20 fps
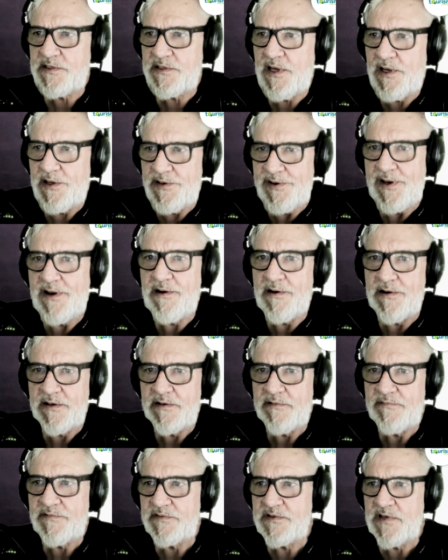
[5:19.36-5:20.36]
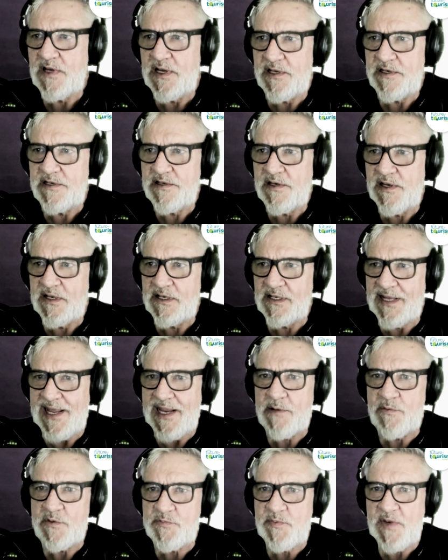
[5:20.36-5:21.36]
narrative and
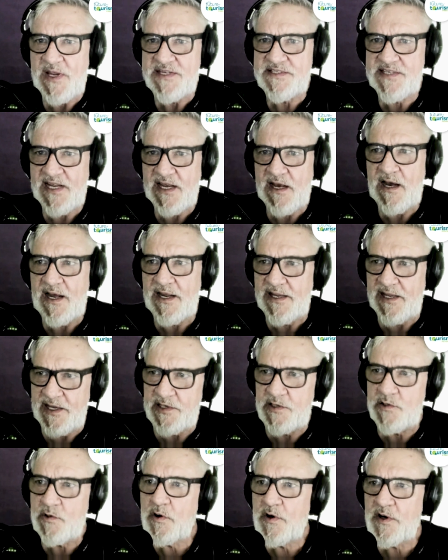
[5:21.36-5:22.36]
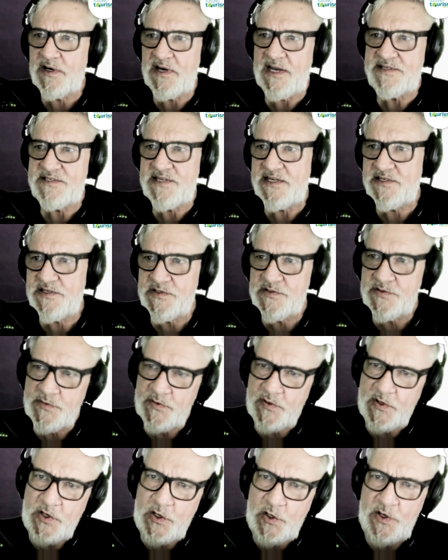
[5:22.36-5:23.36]
language-based AI in your organizations. Is
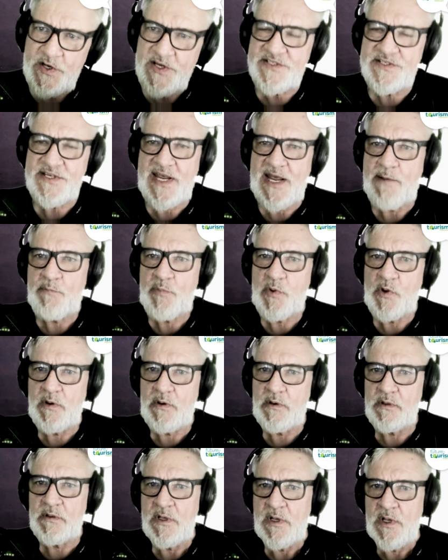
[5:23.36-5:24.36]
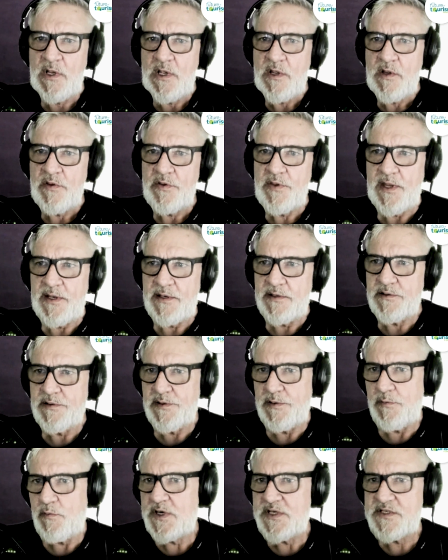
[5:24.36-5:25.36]
there a good example that
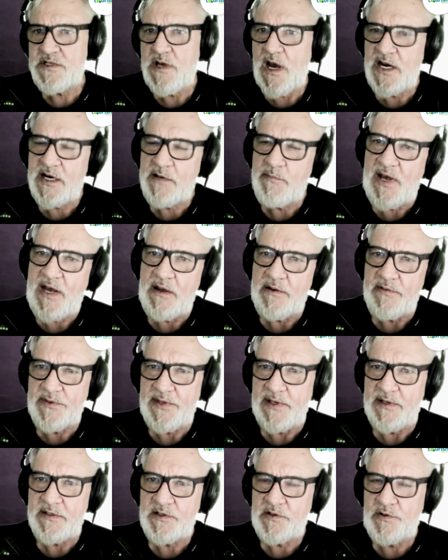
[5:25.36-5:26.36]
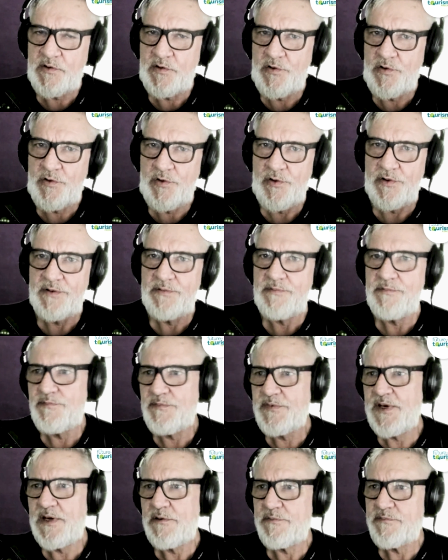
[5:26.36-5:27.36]
you want to talk about that could,
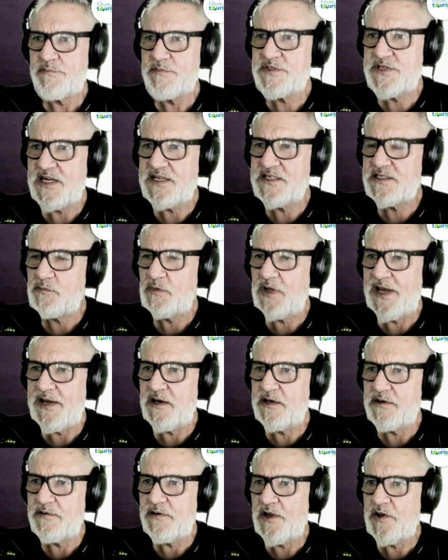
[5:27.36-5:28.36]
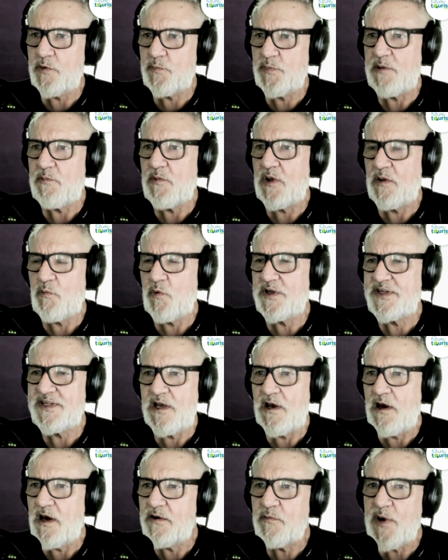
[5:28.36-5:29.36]
you know, shed some light on other people on what the
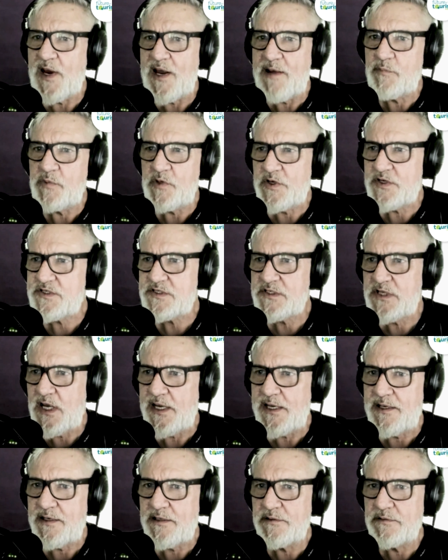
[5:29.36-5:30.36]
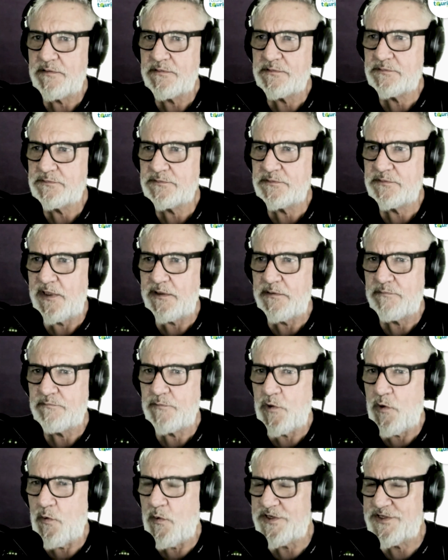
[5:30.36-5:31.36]
on-ramp looks like?
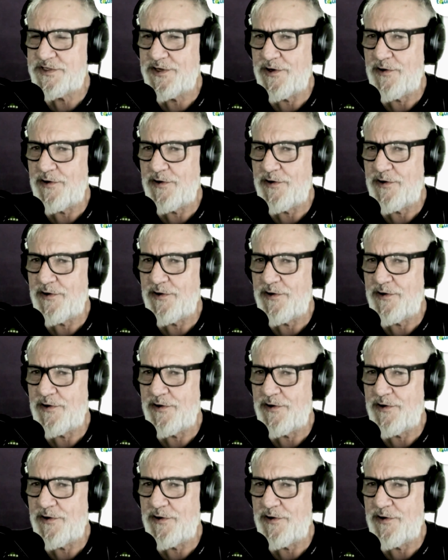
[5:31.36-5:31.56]
Who wants to go